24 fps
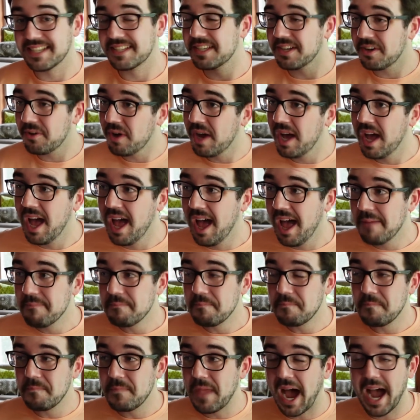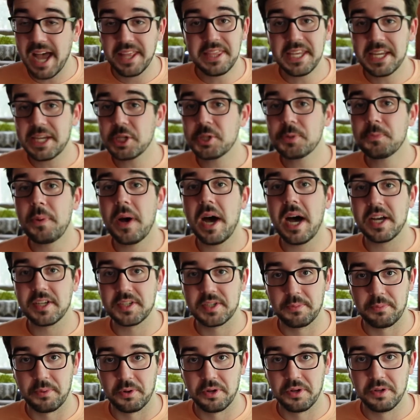So I think it's
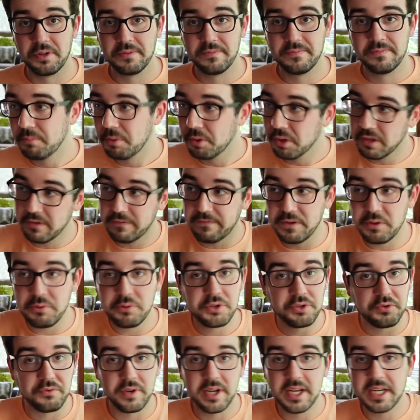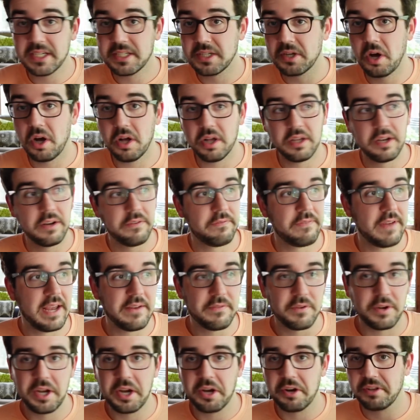possible. Pull a few strings, call in a
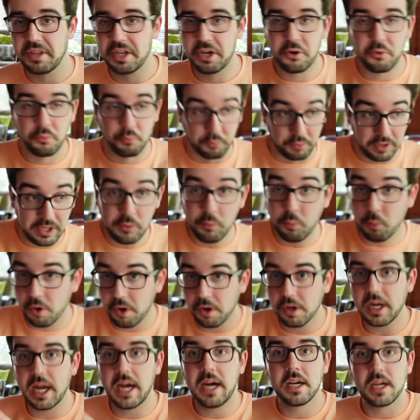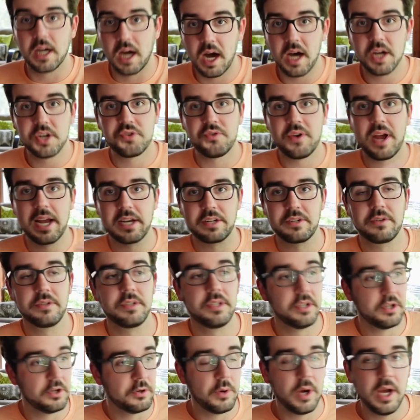favor here or there, rework a contract or
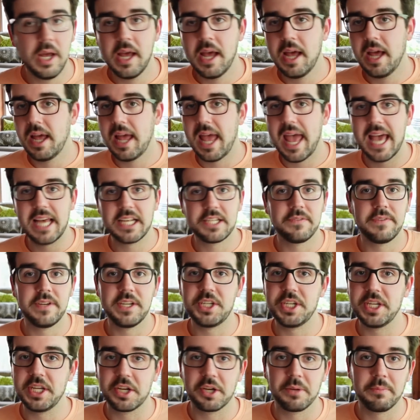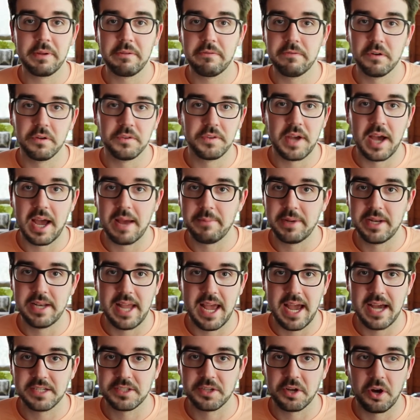two. SVG could be full-time in
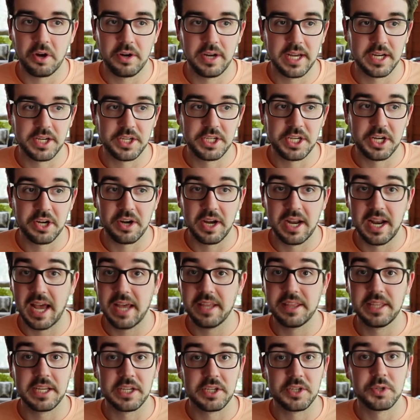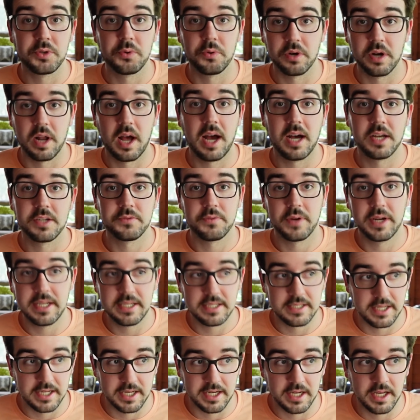NASCAR next year, and I think Stewart Haas
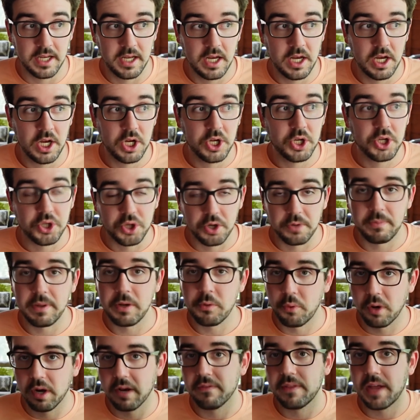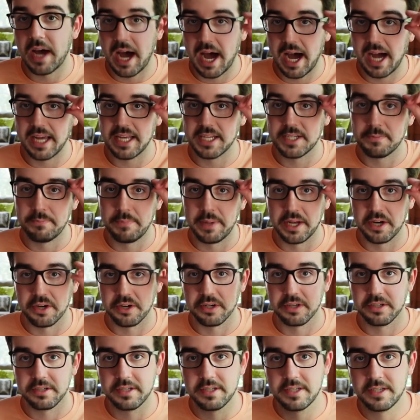Racing should be one of the highest
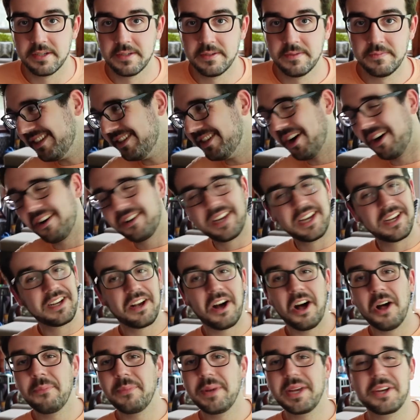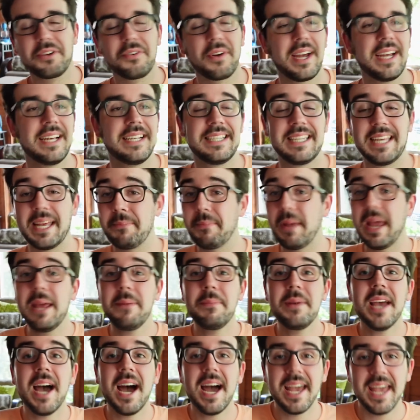bidders. Y'all can call me crazy, and
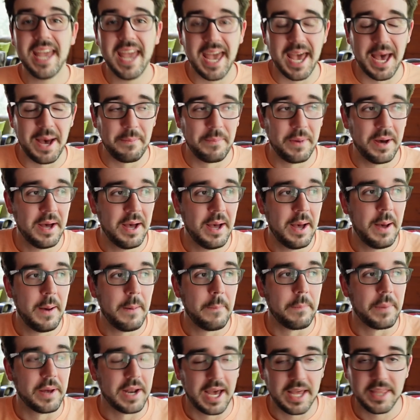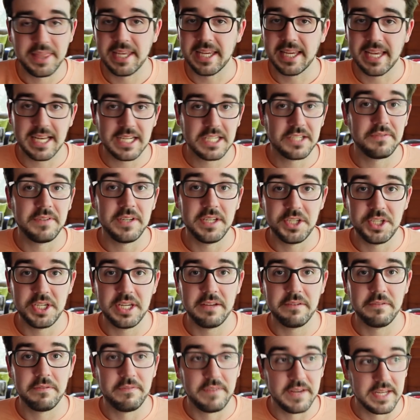maybe I am, but I think
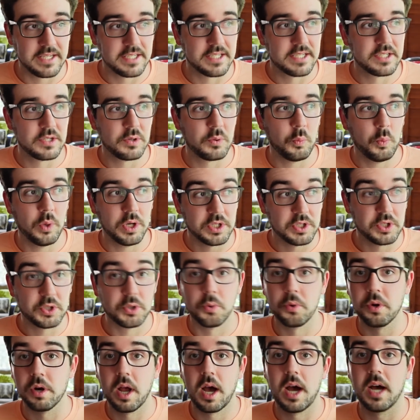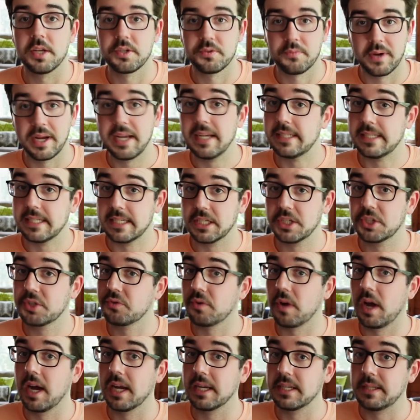SVG fits what Stewart Haas Racing is
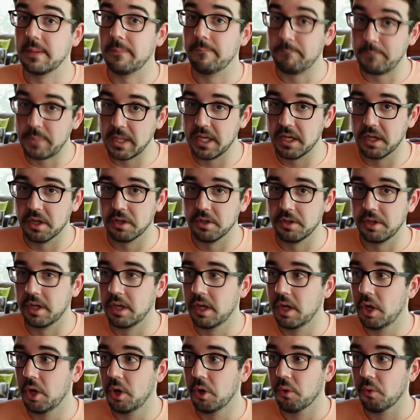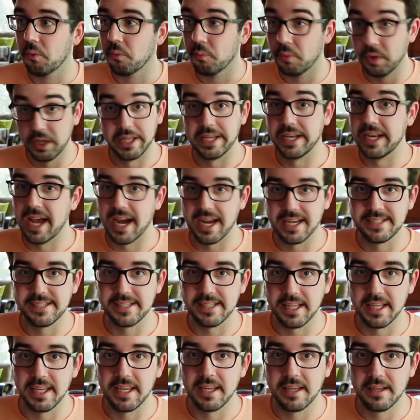trying to build really
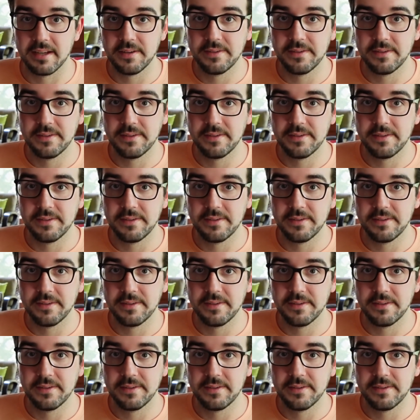nicely.